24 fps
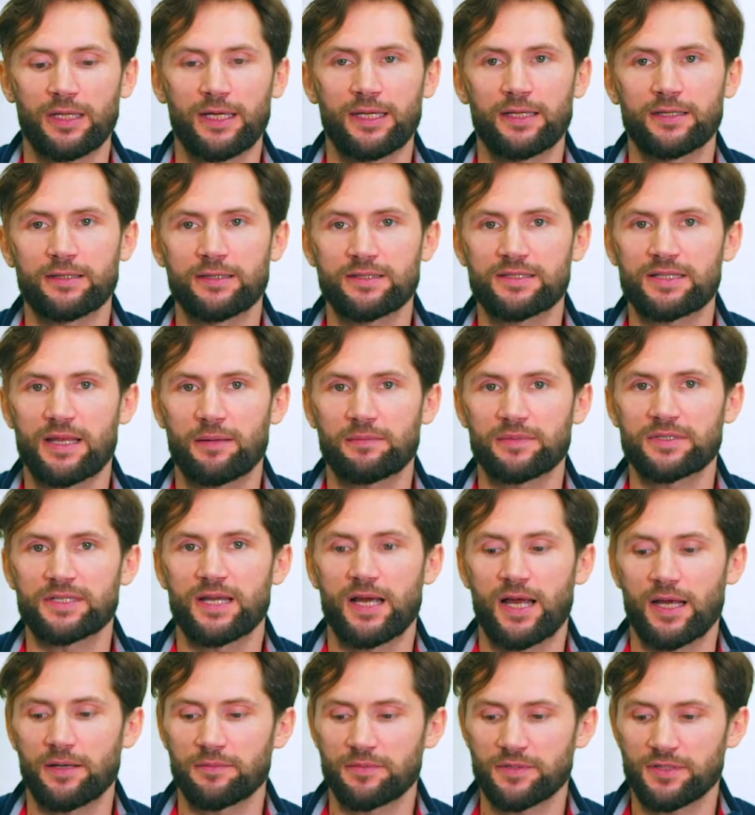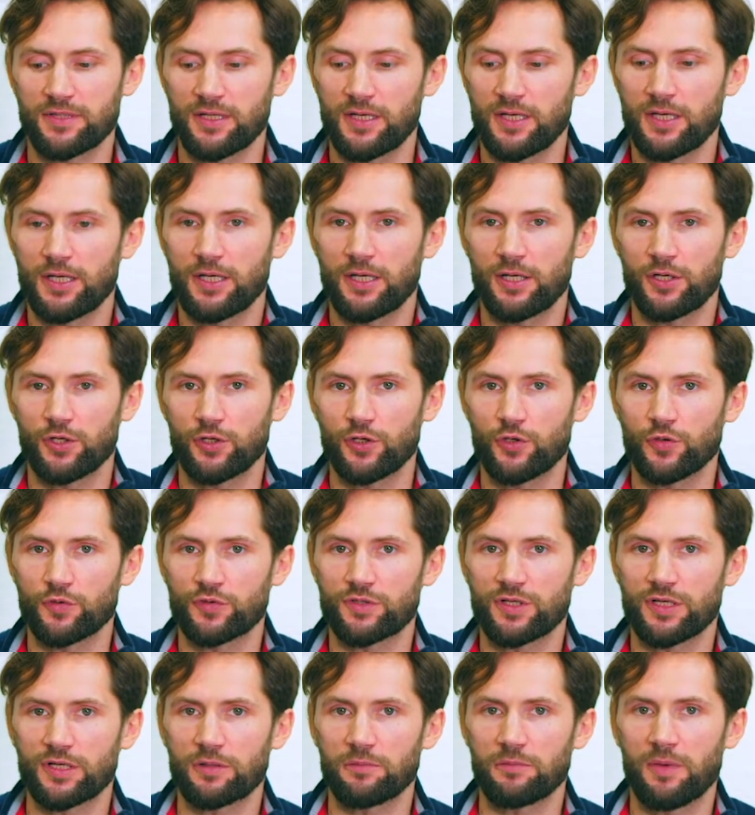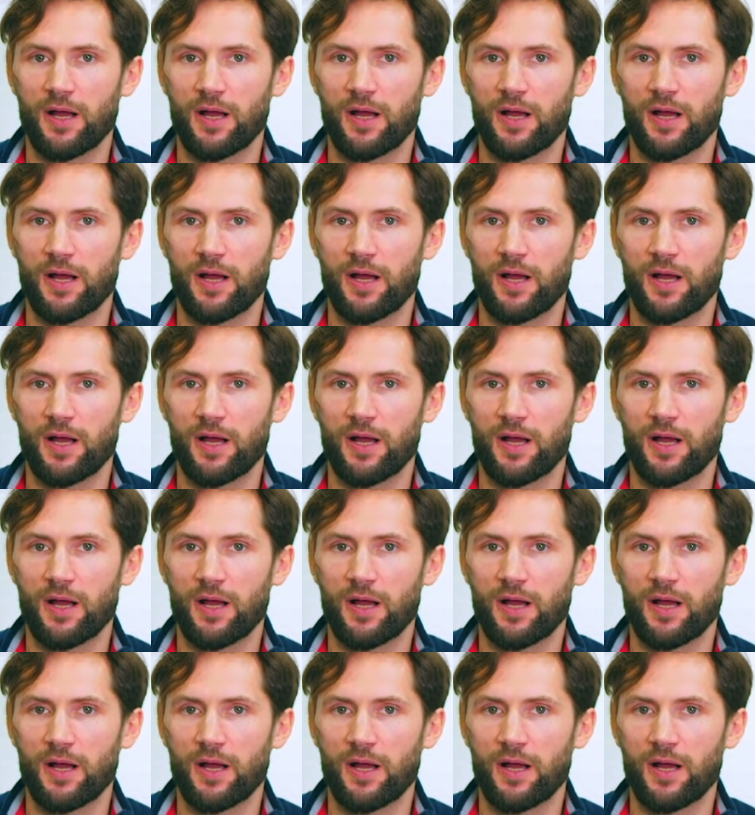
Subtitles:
And sometimes using